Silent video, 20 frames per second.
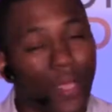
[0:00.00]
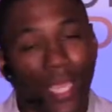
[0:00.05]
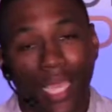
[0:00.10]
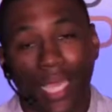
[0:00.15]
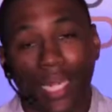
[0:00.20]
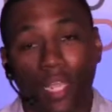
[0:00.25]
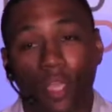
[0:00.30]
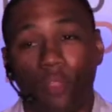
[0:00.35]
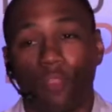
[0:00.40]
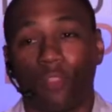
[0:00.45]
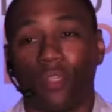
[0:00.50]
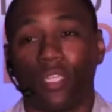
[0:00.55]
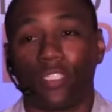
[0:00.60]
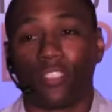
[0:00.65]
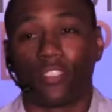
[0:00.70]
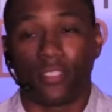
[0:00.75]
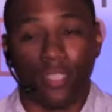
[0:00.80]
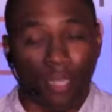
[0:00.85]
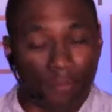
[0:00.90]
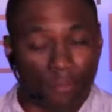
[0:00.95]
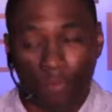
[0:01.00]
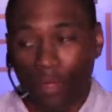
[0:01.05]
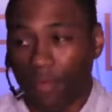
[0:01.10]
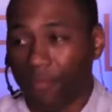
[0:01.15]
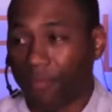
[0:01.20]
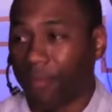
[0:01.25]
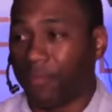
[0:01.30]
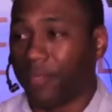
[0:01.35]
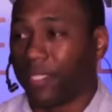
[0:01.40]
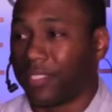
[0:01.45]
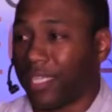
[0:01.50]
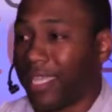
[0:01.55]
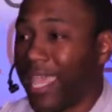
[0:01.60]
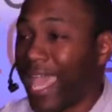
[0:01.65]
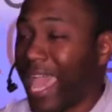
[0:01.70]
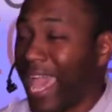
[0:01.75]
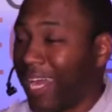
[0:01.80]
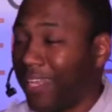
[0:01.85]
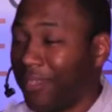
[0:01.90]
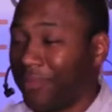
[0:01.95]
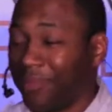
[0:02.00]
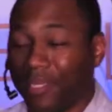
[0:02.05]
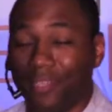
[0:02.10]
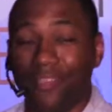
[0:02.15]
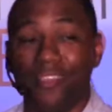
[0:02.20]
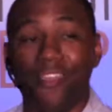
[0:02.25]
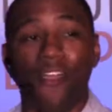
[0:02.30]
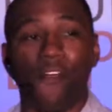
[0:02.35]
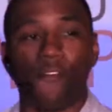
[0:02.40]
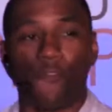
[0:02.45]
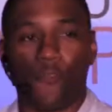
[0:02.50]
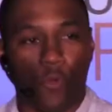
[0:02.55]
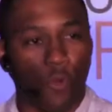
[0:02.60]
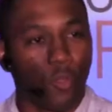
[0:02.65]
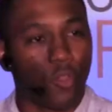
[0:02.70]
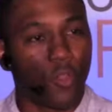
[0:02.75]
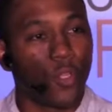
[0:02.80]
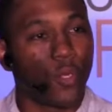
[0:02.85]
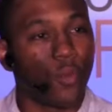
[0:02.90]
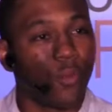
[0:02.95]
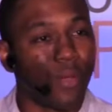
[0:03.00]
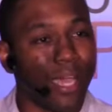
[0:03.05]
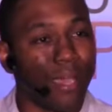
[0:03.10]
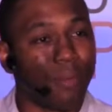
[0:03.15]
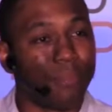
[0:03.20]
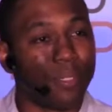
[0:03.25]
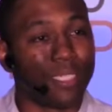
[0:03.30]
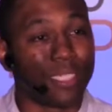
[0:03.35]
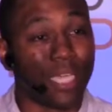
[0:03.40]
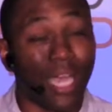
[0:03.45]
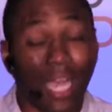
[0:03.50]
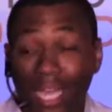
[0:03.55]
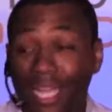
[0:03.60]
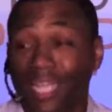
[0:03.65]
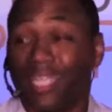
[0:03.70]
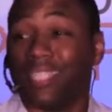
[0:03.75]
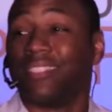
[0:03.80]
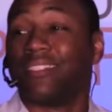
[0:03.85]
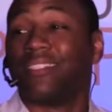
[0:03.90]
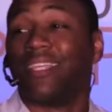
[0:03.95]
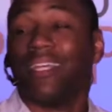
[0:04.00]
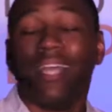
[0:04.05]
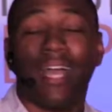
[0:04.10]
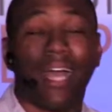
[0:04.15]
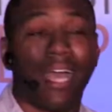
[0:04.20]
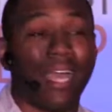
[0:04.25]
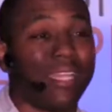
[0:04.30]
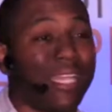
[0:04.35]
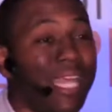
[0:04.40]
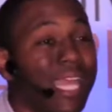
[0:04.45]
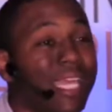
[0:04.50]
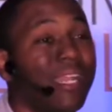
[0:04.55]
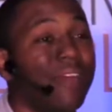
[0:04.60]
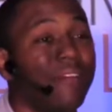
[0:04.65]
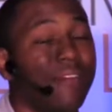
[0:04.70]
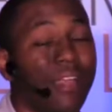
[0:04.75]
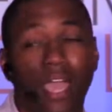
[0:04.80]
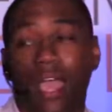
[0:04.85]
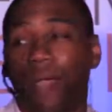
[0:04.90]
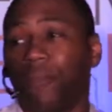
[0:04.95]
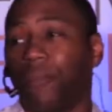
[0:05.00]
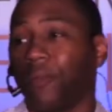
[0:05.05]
I only got to go through this suffering from this academy for a little while, because at the end of it,